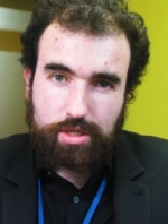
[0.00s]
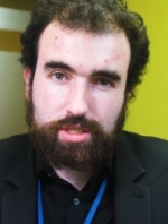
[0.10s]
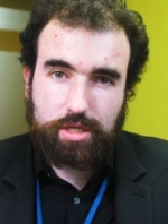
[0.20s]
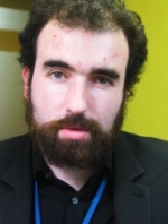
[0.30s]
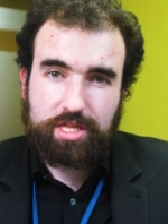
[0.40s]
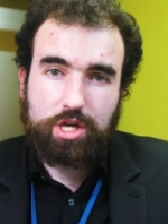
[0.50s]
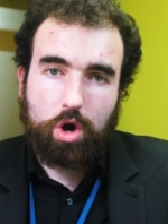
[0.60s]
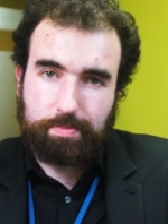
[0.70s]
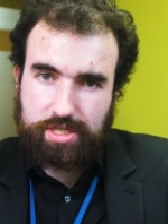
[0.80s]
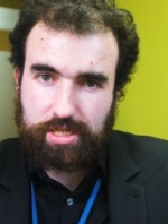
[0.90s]
it's going to be
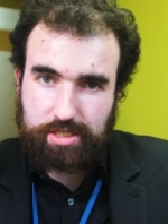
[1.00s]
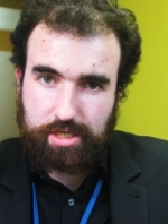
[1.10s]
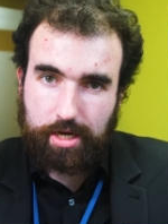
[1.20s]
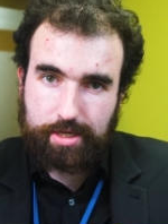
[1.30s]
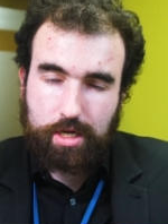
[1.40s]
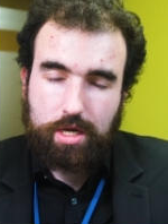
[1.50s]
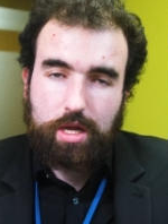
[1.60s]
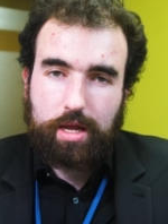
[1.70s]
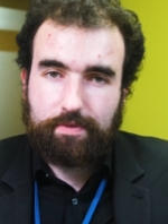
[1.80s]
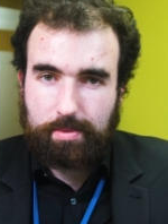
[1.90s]
the opposite side,
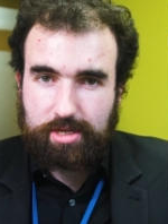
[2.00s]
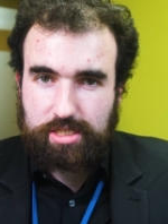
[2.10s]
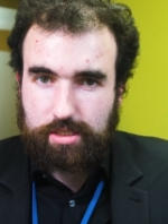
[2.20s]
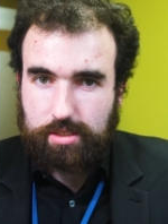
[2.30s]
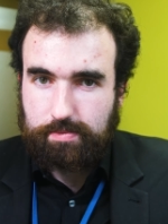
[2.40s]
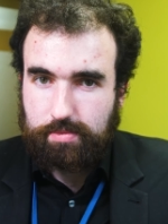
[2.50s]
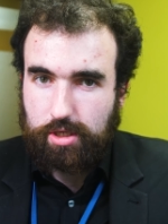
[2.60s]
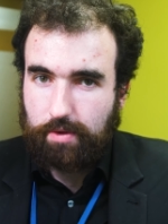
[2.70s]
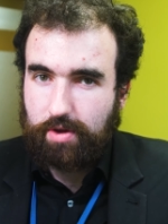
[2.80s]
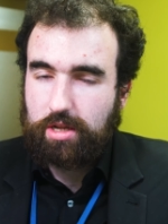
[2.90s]
if that makes sense.
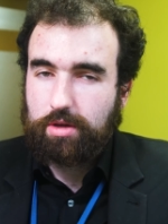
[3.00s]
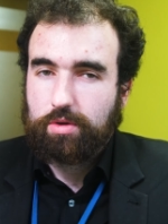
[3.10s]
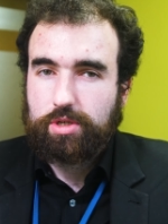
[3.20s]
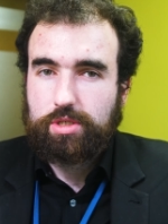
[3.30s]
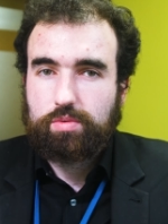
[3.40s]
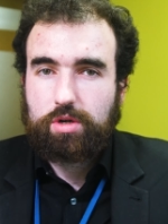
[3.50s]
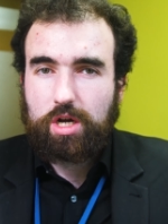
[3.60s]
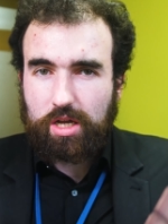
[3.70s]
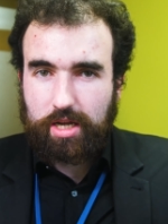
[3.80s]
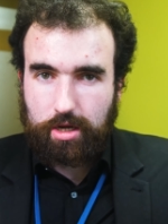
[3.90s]
So if any other questions
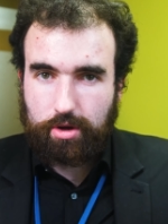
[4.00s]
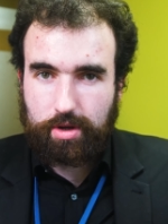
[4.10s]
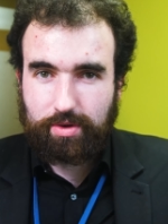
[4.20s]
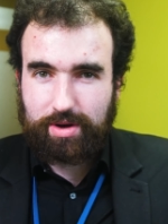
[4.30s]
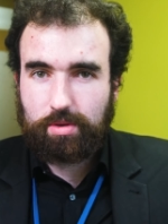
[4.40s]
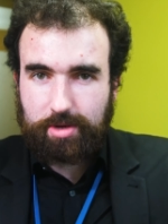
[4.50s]
regarding Holy Grail,